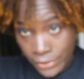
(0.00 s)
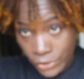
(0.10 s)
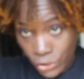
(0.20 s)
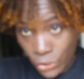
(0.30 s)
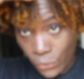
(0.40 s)

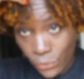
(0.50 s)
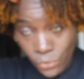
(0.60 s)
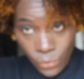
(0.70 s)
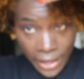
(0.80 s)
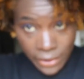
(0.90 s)
So
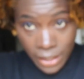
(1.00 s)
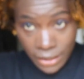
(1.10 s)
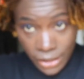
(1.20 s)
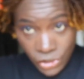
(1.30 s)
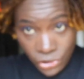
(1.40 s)
while the
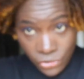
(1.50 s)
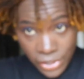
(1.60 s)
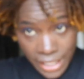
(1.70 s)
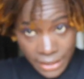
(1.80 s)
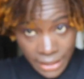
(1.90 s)
conditioner
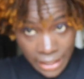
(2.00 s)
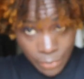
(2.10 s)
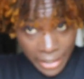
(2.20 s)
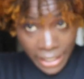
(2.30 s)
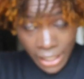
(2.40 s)
is
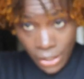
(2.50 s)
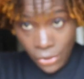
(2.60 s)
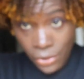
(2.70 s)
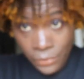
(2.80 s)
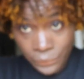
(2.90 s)
in my
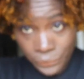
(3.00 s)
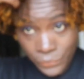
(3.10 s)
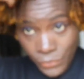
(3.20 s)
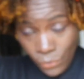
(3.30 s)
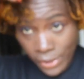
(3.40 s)
hair,
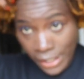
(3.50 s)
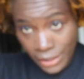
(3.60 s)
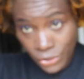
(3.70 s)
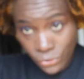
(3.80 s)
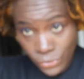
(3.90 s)
what I
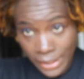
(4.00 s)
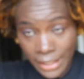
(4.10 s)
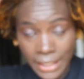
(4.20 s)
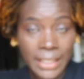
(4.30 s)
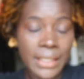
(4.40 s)
do
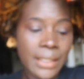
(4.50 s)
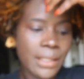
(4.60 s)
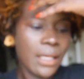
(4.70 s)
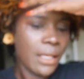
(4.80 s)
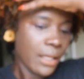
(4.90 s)
is
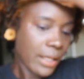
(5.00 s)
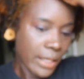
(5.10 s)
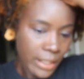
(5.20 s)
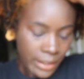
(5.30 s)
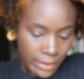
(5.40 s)

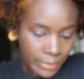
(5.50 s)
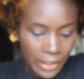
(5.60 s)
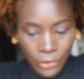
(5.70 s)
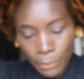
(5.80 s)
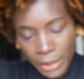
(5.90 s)

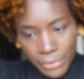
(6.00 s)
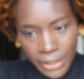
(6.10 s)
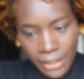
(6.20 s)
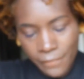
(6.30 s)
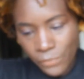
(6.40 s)
I normally put
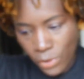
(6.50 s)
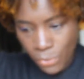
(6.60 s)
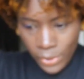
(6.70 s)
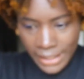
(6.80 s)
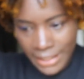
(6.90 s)
it in 4
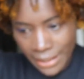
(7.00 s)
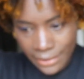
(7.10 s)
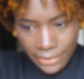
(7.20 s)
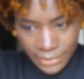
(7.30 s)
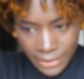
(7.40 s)

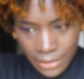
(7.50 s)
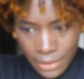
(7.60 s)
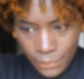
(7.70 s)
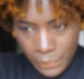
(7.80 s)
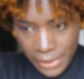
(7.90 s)
ponytails,
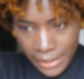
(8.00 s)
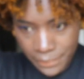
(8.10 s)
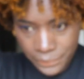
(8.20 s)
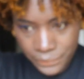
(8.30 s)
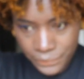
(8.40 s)
but